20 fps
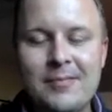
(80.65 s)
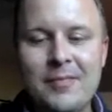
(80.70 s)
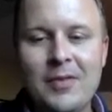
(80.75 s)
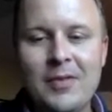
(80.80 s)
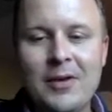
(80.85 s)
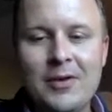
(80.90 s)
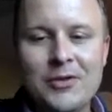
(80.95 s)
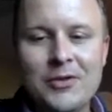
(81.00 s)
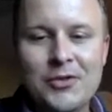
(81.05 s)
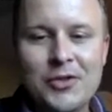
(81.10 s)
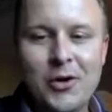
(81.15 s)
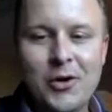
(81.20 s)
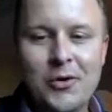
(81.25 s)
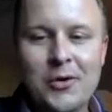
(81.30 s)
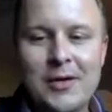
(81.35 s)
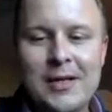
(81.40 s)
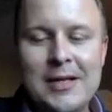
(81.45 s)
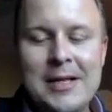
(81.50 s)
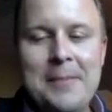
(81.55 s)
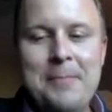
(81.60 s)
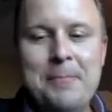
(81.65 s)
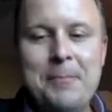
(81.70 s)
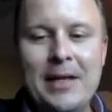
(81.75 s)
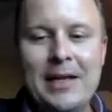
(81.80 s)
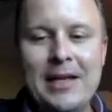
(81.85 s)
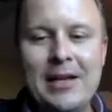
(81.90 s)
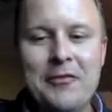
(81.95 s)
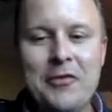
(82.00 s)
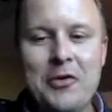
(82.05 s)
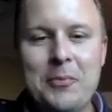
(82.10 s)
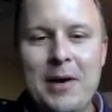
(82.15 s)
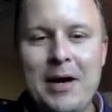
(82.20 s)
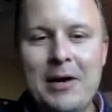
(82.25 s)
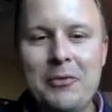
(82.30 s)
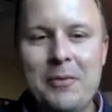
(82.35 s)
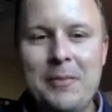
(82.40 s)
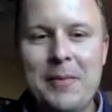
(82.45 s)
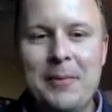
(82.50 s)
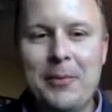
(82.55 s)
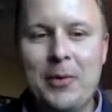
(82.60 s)
So many of you might
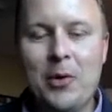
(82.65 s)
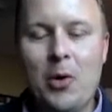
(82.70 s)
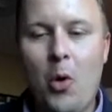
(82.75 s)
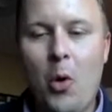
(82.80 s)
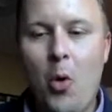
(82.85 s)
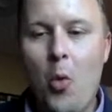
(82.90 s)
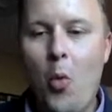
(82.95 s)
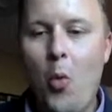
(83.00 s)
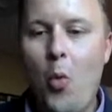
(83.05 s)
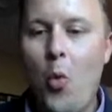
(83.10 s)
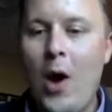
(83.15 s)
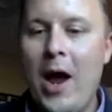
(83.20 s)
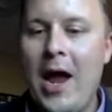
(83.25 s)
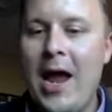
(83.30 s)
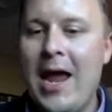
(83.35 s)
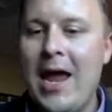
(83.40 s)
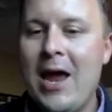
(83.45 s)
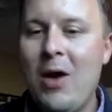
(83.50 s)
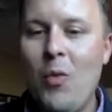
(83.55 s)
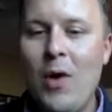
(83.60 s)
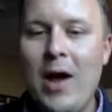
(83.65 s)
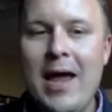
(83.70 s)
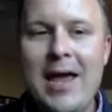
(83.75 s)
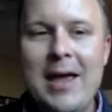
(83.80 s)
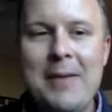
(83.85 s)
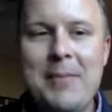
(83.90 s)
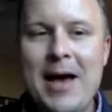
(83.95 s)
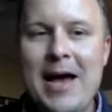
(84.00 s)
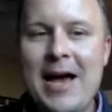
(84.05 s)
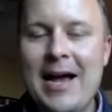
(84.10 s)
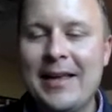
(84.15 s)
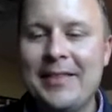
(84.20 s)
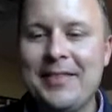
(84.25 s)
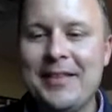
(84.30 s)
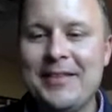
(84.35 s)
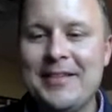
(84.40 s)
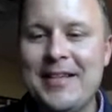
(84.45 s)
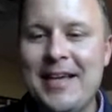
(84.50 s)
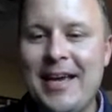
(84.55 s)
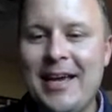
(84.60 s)
remember way, way back in the
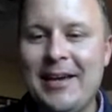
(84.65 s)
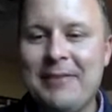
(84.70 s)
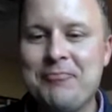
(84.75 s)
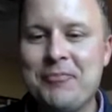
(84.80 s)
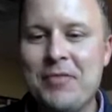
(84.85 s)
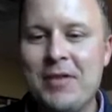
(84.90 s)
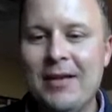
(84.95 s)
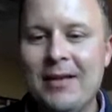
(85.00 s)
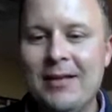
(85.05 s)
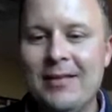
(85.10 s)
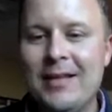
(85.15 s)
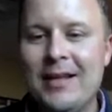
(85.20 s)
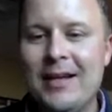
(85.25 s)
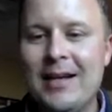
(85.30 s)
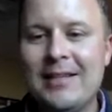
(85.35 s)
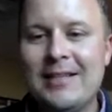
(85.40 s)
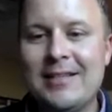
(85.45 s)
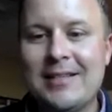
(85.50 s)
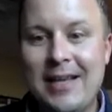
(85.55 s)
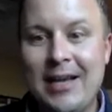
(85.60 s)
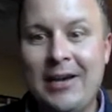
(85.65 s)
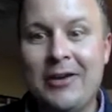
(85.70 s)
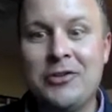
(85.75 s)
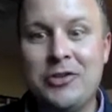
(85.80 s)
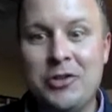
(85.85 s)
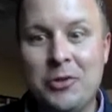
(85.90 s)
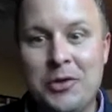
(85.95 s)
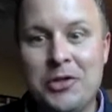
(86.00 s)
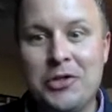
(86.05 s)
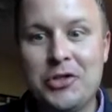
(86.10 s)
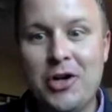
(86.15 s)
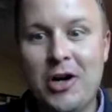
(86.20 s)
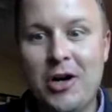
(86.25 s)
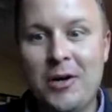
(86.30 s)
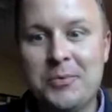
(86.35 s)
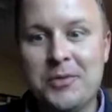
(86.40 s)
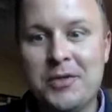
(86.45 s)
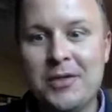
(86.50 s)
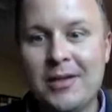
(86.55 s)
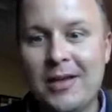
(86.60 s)
day that I scared you with
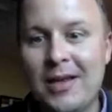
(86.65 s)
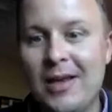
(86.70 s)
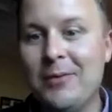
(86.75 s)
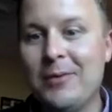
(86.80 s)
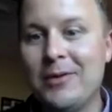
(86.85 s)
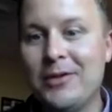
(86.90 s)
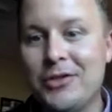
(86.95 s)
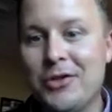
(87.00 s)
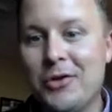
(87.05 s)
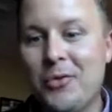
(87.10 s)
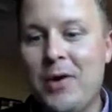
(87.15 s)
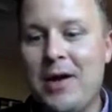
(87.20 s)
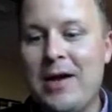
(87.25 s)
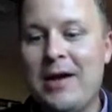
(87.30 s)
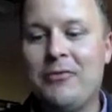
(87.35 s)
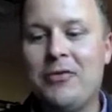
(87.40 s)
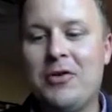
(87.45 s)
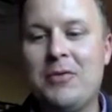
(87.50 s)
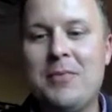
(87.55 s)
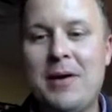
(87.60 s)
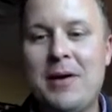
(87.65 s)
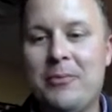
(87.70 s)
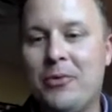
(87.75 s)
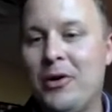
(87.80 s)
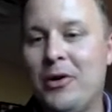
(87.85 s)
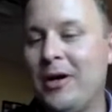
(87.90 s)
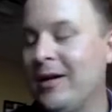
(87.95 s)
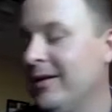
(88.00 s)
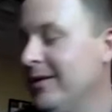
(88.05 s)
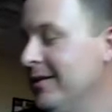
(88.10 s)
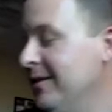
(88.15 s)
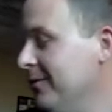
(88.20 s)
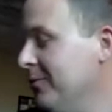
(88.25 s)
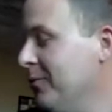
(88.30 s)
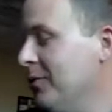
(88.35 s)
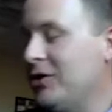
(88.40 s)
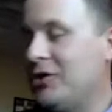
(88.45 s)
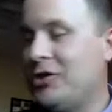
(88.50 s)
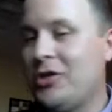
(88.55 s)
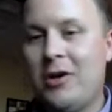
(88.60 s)
sharps. It was your way of remembering
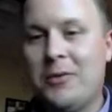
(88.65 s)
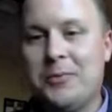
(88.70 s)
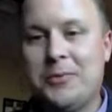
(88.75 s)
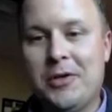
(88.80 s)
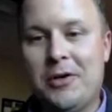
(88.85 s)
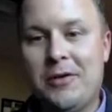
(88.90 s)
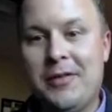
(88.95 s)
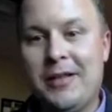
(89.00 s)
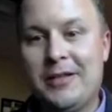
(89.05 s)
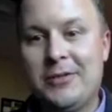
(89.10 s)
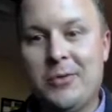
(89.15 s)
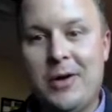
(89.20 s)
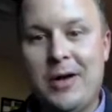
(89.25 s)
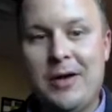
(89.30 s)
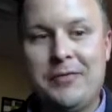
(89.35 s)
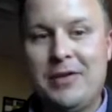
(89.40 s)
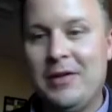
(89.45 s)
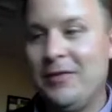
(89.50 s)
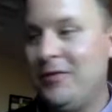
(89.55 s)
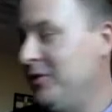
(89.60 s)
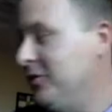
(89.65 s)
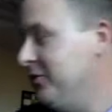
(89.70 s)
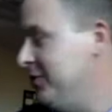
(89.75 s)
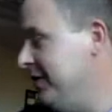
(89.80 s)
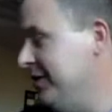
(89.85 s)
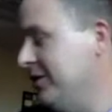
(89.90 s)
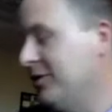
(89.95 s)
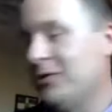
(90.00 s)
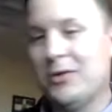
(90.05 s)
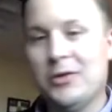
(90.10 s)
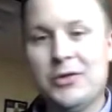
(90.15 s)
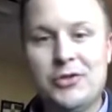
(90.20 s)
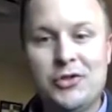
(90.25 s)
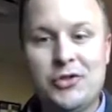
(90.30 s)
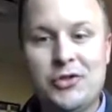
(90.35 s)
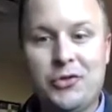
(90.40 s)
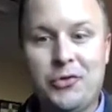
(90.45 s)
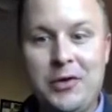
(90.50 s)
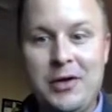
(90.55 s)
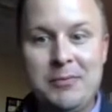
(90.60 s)
what sharps are, and that's why I've given you that little
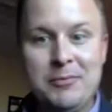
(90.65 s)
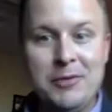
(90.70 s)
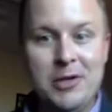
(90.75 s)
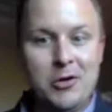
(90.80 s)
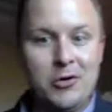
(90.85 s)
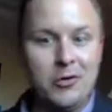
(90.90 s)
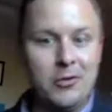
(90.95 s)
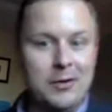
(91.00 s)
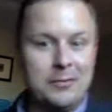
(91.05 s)
Scream logo up